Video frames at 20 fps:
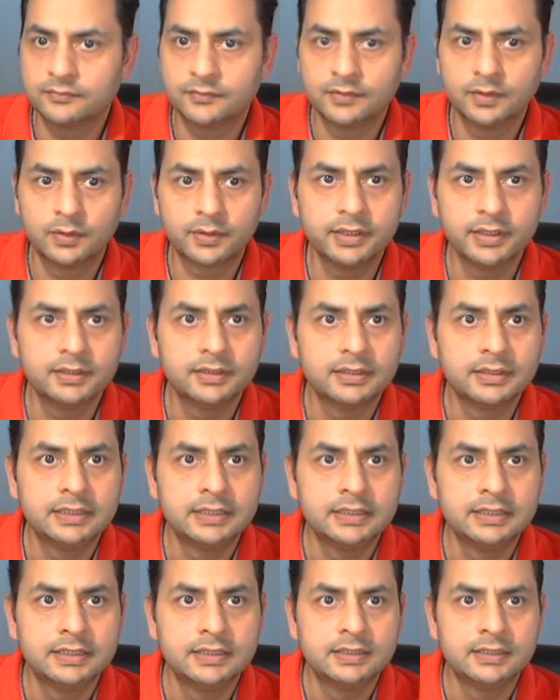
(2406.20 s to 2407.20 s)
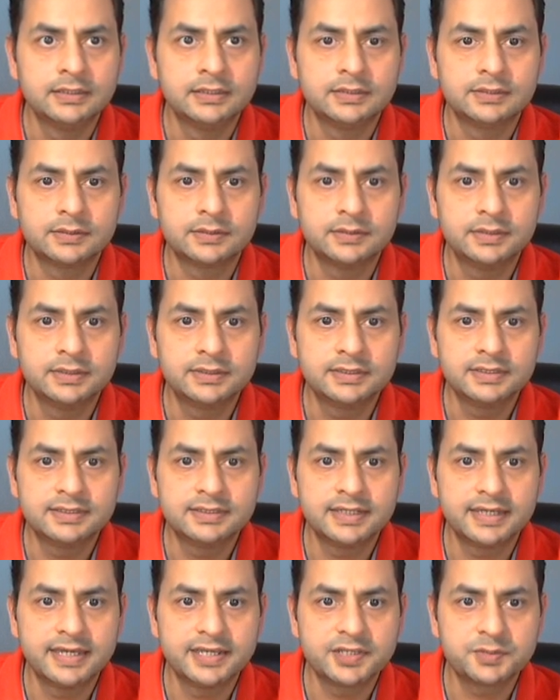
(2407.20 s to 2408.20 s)
Okay, so this is
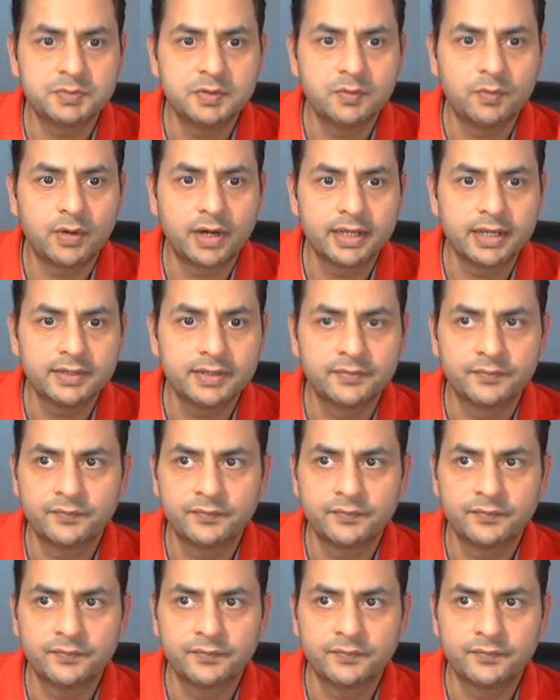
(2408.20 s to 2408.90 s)
the SPY.